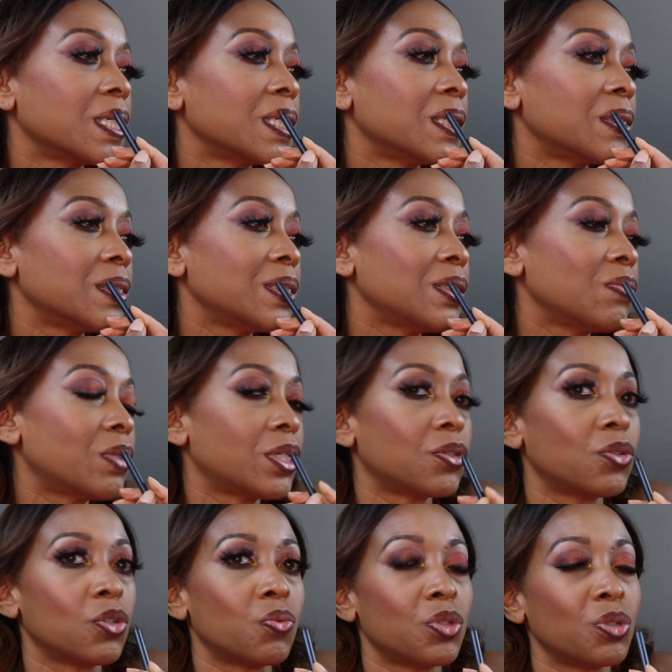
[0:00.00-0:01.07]
And what you want to
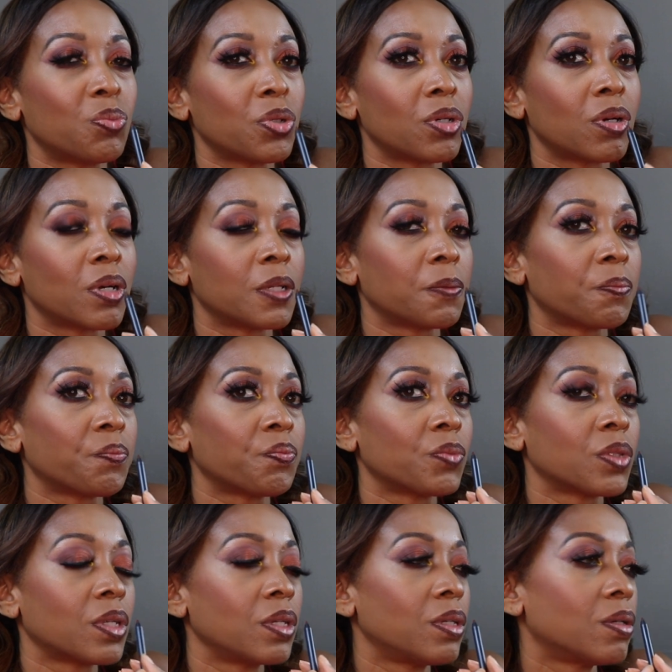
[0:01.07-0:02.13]
do when you put on,
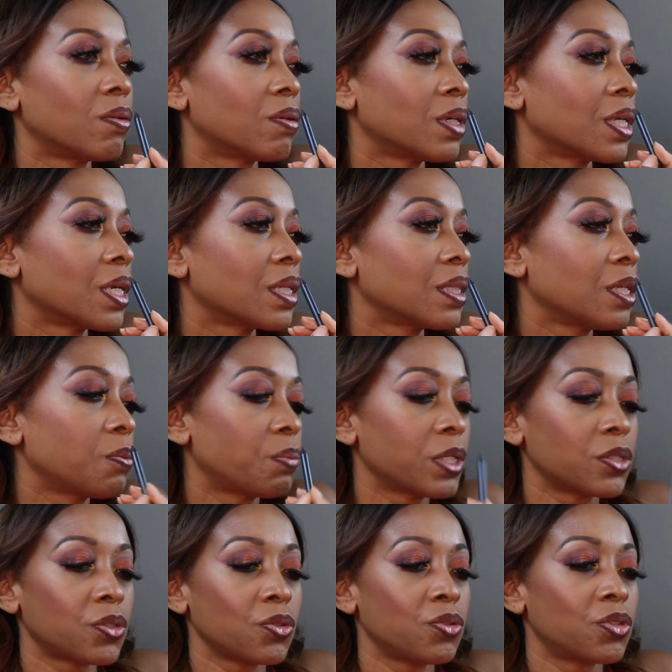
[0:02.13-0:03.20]
you know, a lip
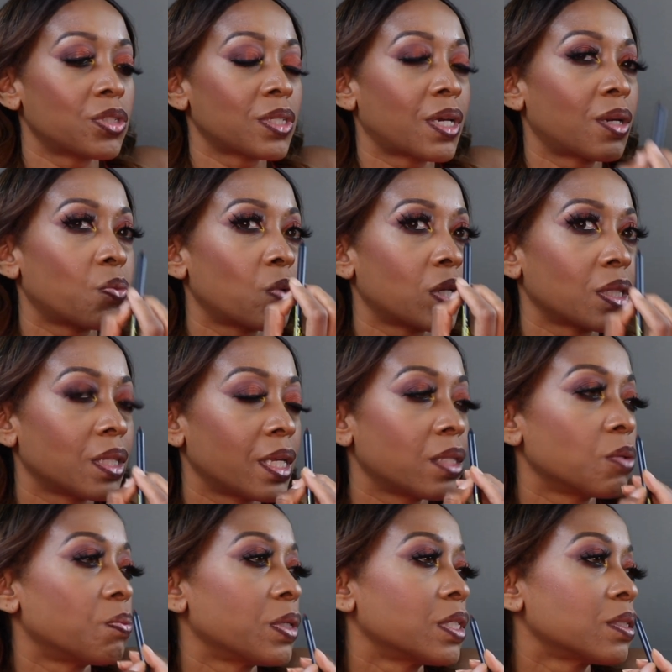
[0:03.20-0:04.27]
pencil, you just kind of want to lay
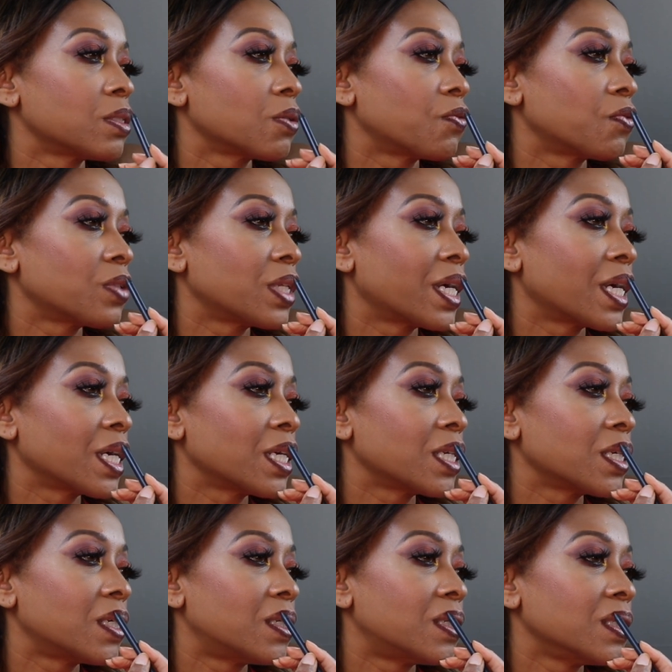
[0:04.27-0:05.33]
the pencil flat
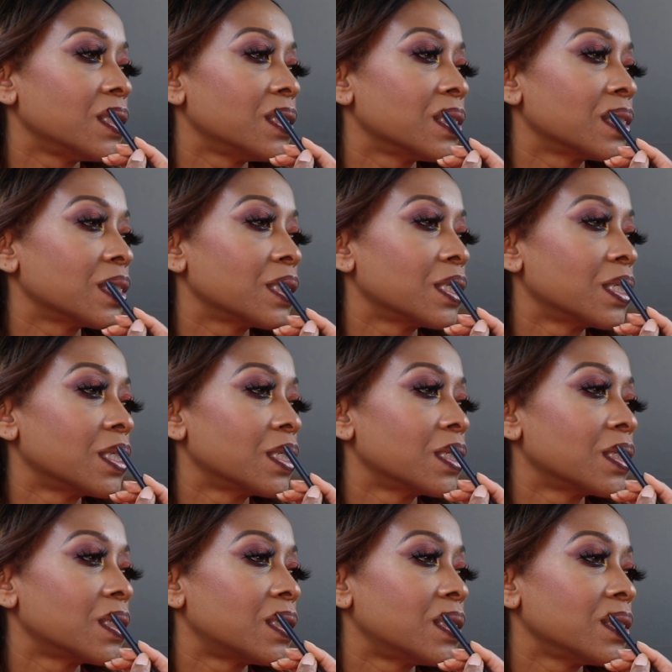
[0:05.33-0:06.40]
on your
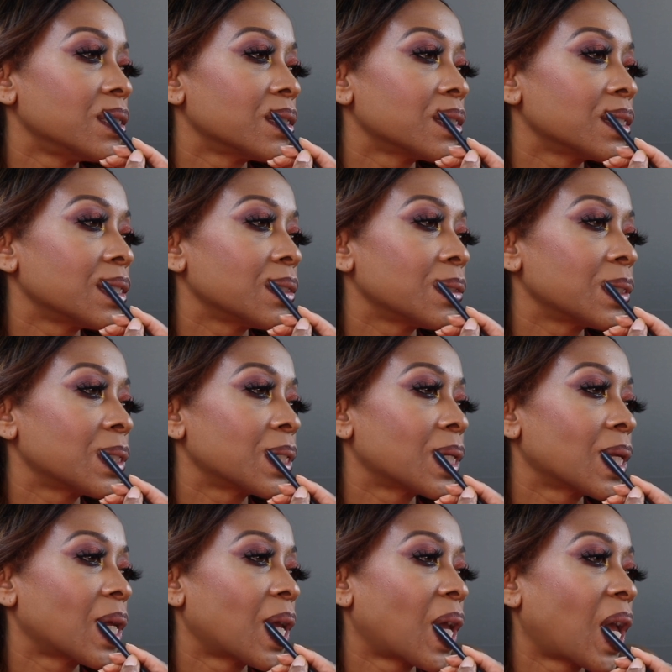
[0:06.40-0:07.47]
lips,
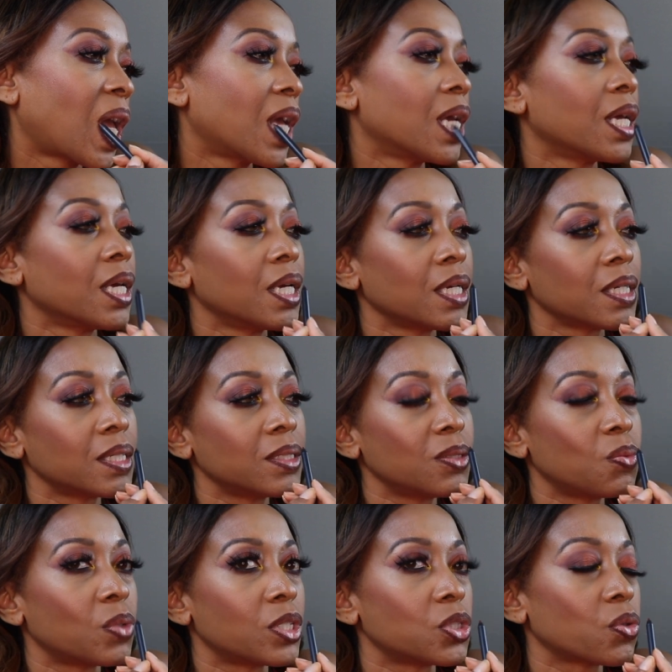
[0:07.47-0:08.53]
because
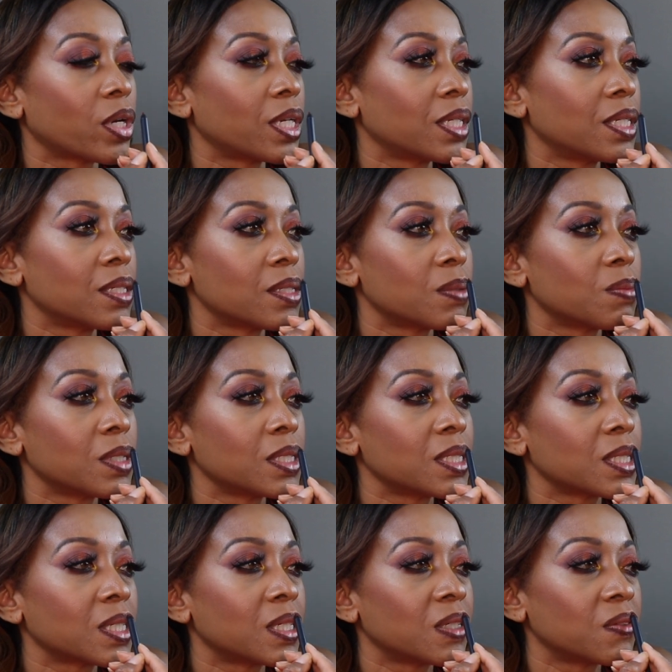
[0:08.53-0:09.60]
you want to try to get as
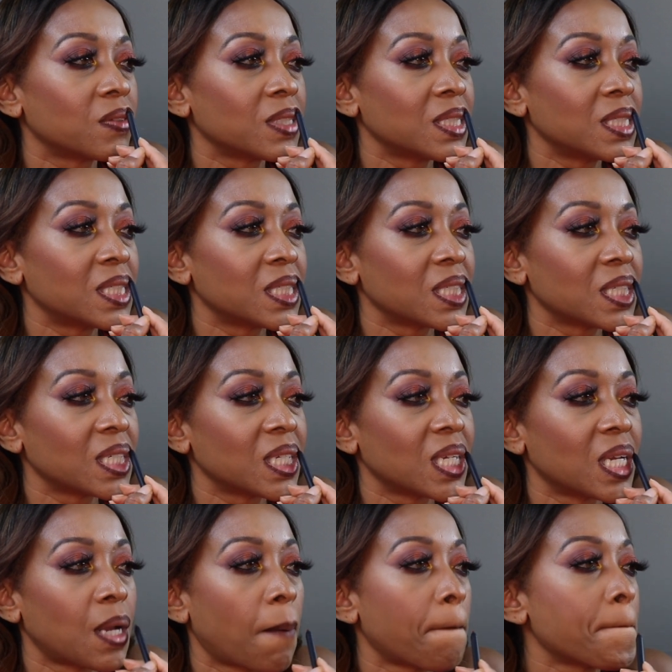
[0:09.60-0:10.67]
much coverage
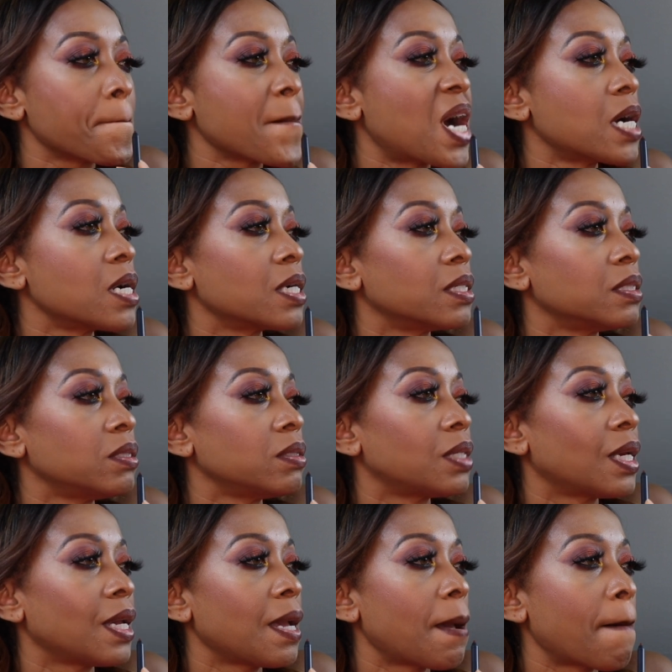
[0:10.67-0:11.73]
as you
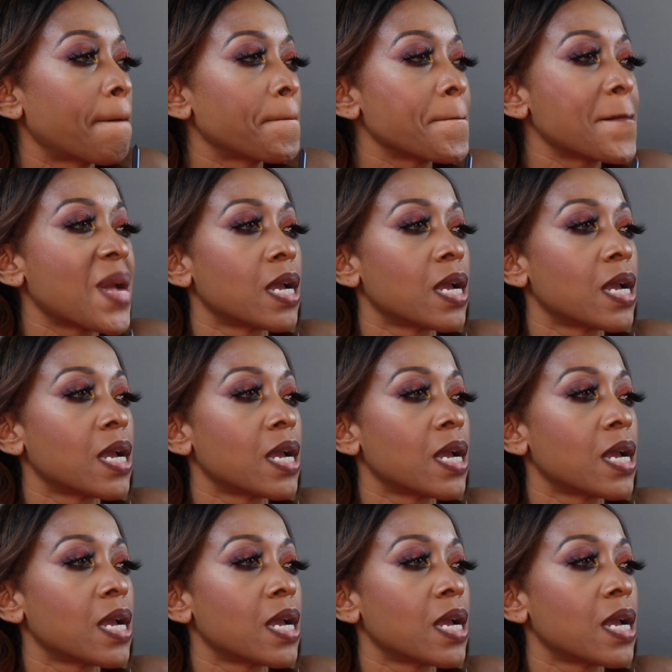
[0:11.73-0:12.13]
can.